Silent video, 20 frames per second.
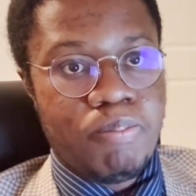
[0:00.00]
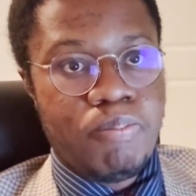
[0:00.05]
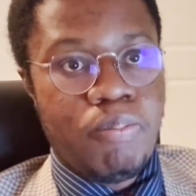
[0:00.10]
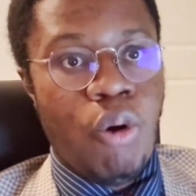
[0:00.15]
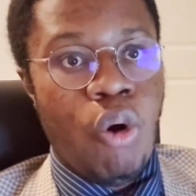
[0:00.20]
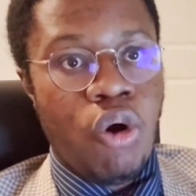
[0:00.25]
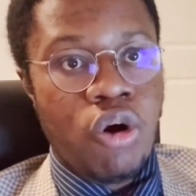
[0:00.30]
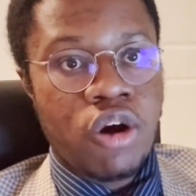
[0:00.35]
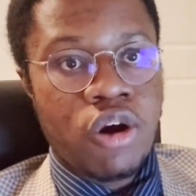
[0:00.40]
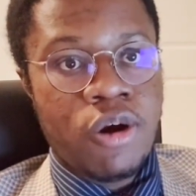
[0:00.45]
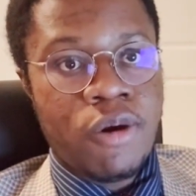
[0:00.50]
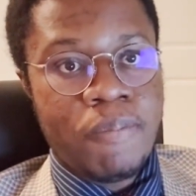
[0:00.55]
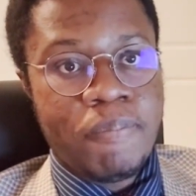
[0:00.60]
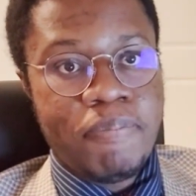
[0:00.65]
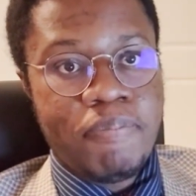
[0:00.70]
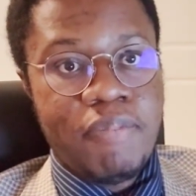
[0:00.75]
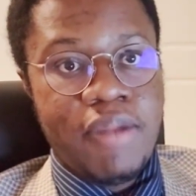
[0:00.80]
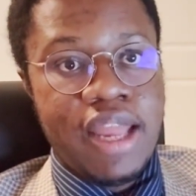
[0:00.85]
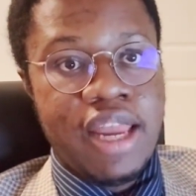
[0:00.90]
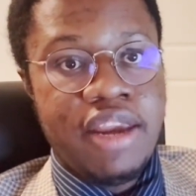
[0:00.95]

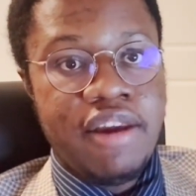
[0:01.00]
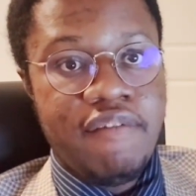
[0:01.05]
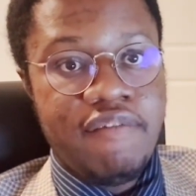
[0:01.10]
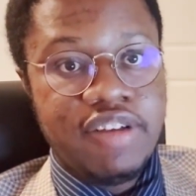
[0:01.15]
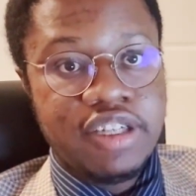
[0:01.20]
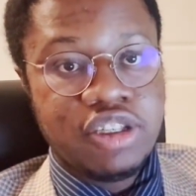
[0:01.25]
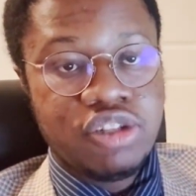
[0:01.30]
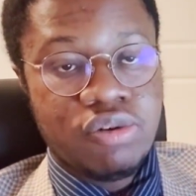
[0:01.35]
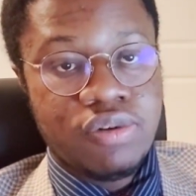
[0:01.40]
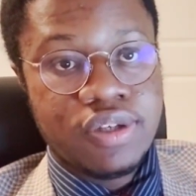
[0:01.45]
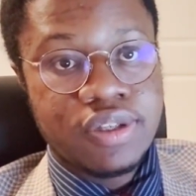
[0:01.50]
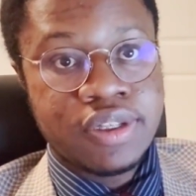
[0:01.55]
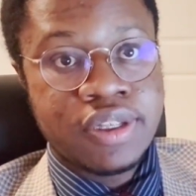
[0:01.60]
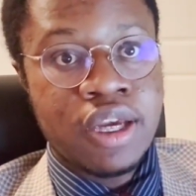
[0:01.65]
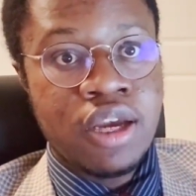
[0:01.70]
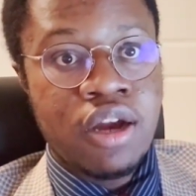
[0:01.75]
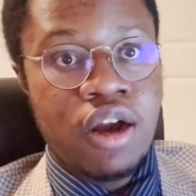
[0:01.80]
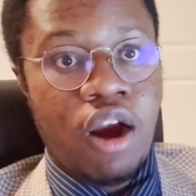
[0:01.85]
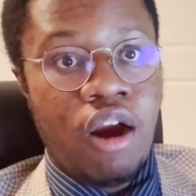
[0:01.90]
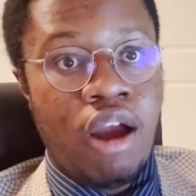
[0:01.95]
poorer
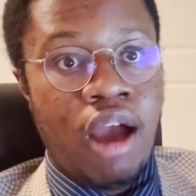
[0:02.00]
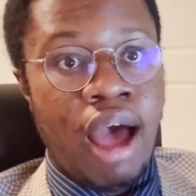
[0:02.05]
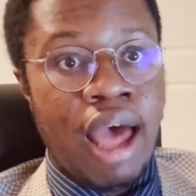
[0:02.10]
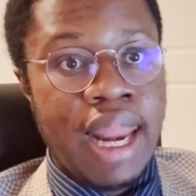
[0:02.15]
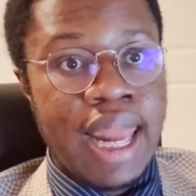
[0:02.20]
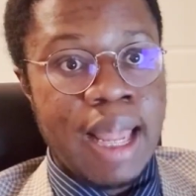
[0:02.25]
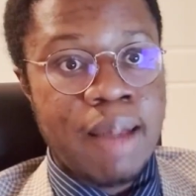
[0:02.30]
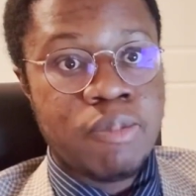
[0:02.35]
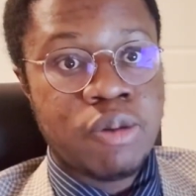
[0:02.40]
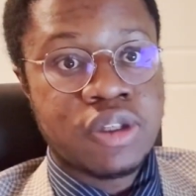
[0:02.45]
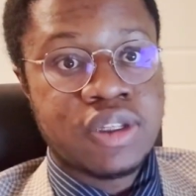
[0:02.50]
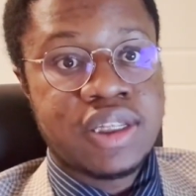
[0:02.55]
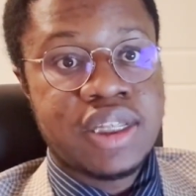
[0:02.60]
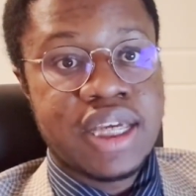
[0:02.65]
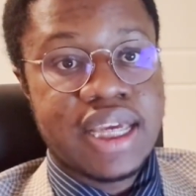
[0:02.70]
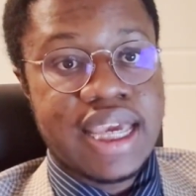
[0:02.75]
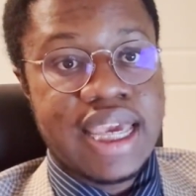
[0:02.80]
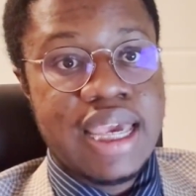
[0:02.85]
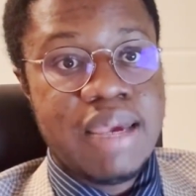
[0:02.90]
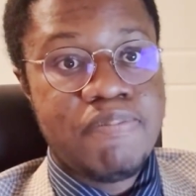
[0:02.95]
individuals are unable to
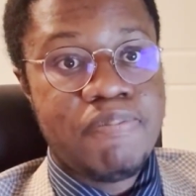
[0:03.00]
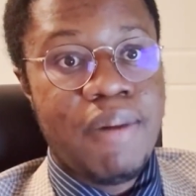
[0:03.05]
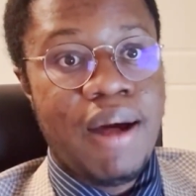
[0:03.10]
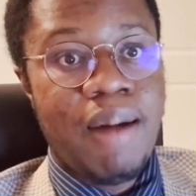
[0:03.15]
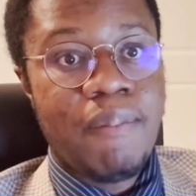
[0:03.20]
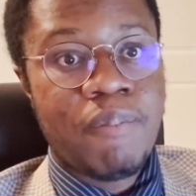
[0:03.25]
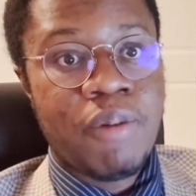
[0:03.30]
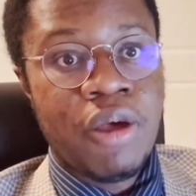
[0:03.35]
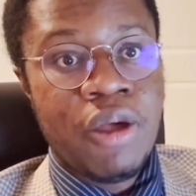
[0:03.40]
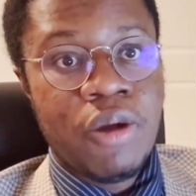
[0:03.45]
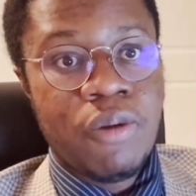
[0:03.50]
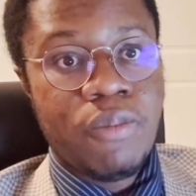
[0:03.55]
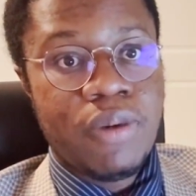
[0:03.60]
keep up